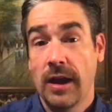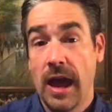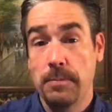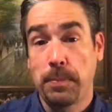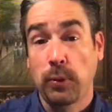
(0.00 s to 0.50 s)

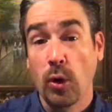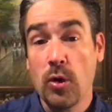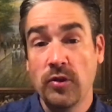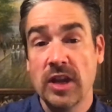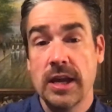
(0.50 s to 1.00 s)
and
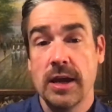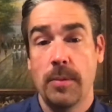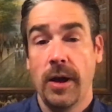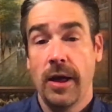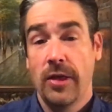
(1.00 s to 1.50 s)
prove to
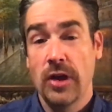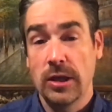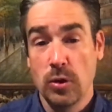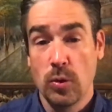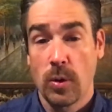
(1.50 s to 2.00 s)
him that
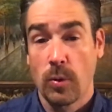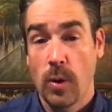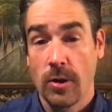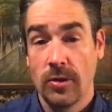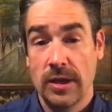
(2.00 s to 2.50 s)
you were
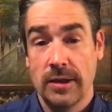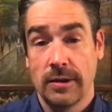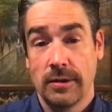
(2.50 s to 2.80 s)
worthy.